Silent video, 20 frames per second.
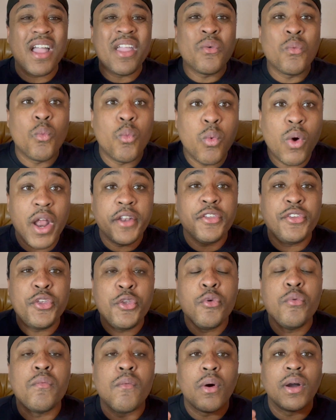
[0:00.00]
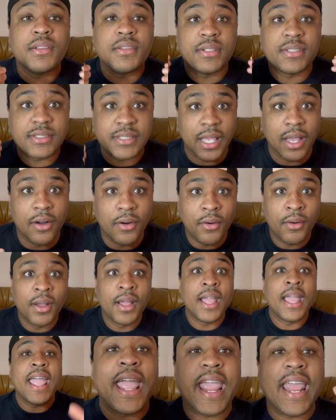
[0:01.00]
what you want to sell
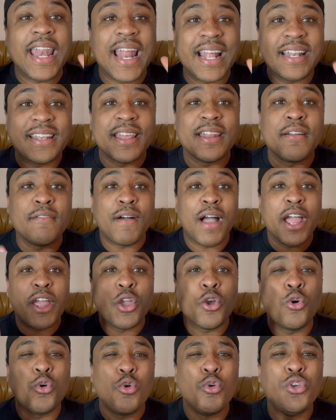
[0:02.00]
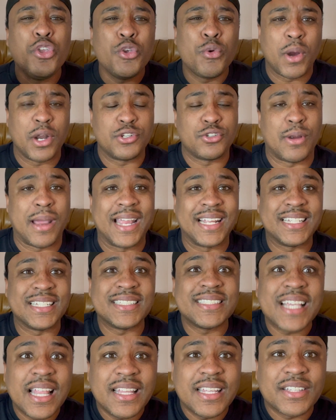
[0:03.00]
and identify who you are trying to
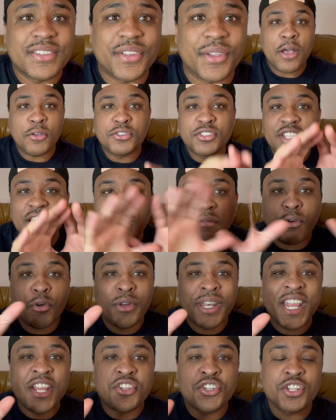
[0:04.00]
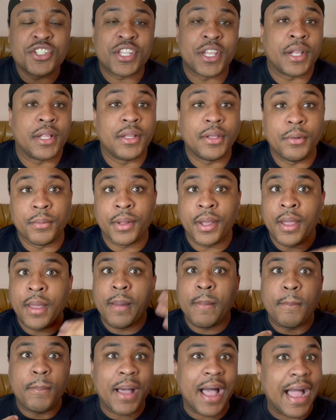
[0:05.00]
sell it to. Now, several niches include
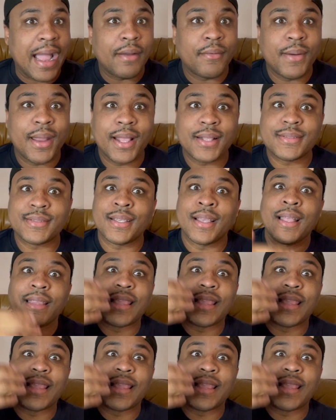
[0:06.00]
Pyrex.